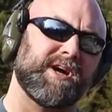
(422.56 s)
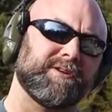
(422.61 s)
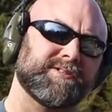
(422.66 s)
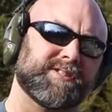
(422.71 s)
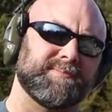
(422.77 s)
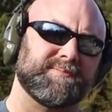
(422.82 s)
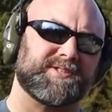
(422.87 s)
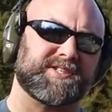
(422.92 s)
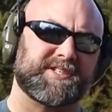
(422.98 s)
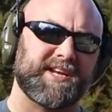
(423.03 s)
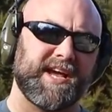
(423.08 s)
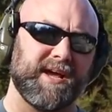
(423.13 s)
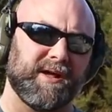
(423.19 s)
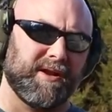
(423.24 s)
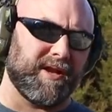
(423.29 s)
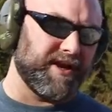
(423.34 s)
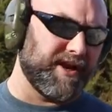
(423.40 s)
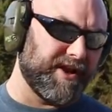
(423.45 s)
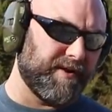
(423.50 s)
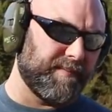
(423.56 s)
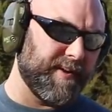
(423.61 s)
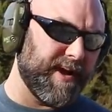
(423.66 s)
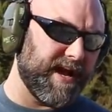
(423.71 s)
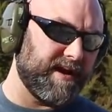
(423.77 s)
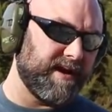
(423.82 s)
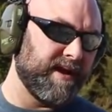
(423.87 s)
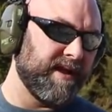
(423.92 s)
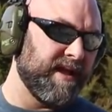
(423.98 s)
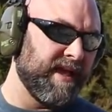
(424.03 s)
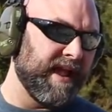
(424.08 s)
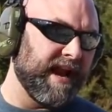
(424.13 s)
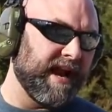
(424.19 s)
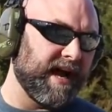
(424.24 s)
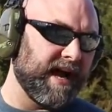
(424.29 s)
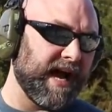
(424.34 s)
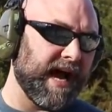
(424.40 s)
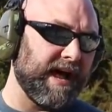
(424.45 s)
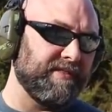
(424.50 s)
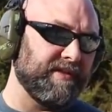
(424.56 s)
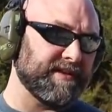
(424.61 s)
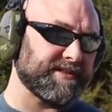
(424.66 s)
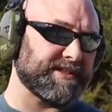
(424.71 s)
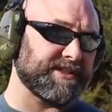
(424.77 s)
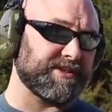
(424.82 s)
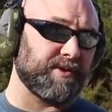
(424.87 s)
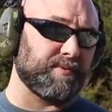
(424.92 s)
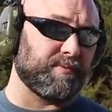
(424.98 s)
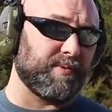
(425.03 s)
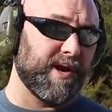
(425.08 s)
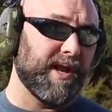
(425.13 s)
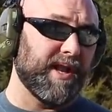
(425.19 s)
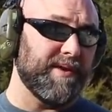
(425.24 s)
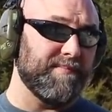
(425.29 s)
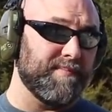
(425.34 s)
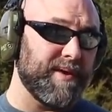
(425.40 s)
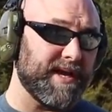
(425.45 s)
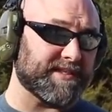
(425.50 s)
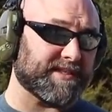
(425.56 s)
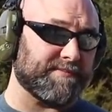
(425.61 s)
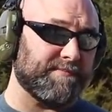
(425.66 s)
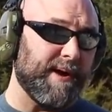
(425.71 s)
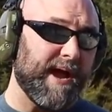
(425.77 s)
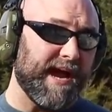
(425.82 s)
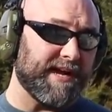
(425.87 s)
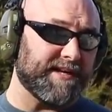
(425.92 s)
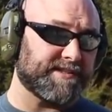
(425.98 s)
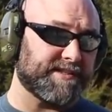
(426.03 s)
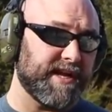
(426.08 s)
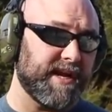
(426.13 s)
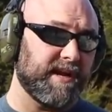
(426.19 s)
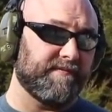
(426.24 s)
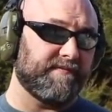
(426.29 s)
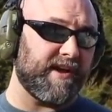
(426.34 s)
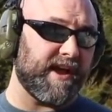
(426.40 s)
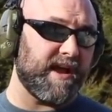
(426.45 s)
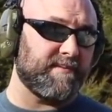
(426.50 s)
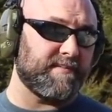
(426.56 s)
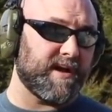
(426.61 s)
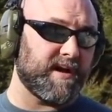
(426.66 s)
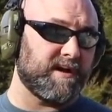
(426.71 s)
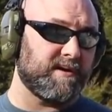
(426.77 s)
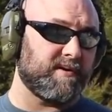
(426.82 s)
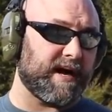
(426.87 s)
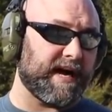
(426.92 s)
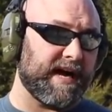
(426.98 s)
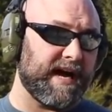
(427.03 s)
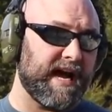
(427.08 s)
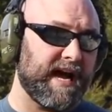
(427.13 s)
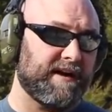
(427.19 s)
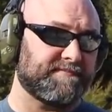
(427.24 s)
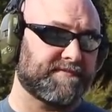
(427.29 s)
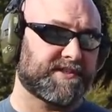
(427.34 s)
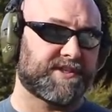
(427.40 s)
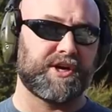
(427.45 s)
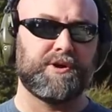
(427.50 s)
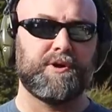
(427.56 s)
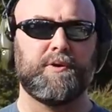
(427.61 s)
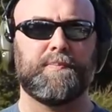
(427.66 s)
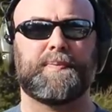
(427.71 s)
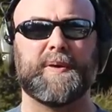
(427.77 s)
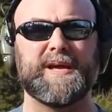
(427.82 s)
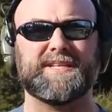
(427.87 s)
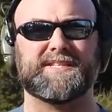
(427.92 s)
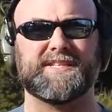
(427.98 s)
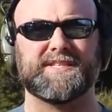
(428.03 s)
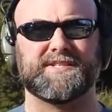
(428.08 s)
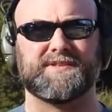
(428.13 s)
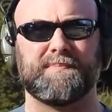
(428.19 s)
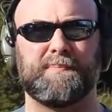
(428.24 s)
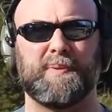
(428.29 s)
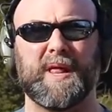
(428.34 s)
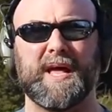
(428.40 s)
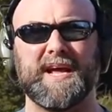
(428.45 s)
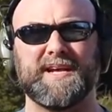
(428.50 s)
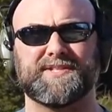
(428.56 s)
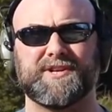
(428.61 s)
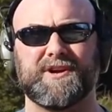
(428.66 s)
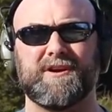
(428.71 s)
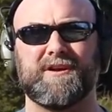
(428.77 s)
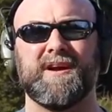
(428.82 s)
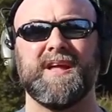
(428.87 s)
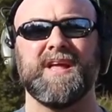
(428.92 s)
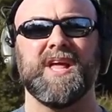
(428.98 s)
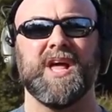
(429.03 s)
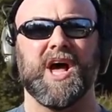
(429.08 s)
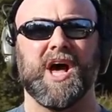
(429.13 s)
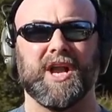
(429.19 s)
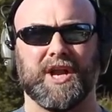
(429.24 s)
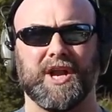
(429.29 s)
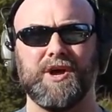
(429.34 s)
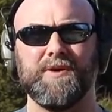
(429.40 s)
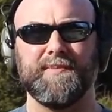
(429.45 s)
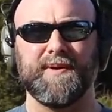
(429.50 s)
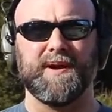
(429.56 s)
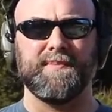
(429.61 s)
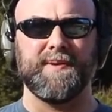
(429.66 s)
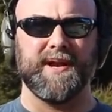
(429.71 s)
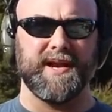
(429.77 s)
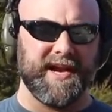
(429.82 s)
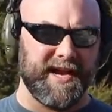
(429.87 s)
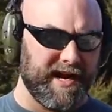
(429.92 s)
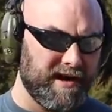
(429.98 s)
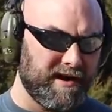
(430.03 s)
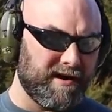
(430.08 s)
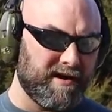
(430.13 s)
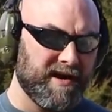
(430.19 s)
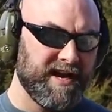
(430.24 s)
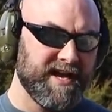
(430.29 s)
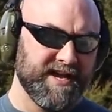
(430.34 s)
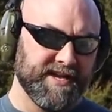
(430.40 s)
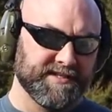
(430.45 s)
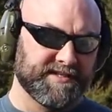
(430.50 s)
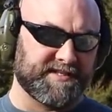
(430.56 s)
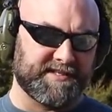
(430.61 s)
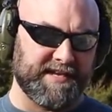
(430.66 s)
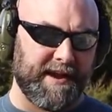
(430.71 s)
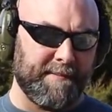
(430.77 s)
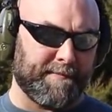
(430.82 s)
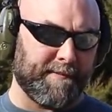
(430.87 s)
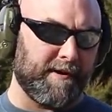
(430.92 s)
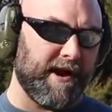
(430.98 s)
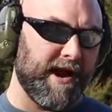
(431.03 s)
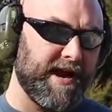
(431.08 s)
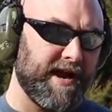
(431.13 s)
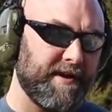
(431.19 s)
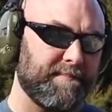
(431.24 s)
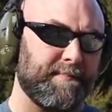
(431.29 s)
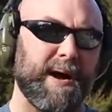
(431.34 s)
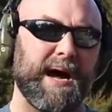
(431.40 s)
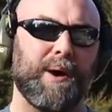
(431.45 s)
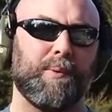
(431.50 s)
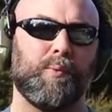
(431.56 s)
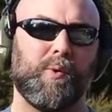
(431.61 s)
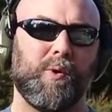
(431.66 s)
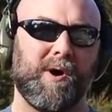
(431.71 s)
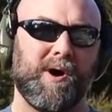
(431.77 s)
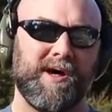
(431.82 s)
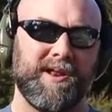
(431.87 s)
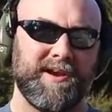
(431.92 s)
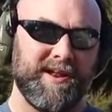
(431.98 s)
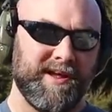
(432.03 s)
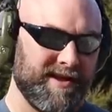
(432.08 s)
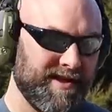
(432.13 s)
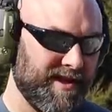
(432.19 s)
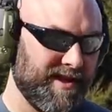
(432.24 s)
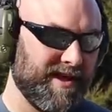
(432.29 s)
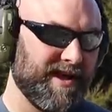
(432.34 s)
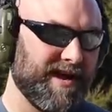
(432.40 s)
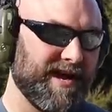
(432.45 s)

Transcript: this on some steel a little bit. Uh, this is a really mixed magazine of ammo. I have two pieces of Blazer aluminum in here, separated by one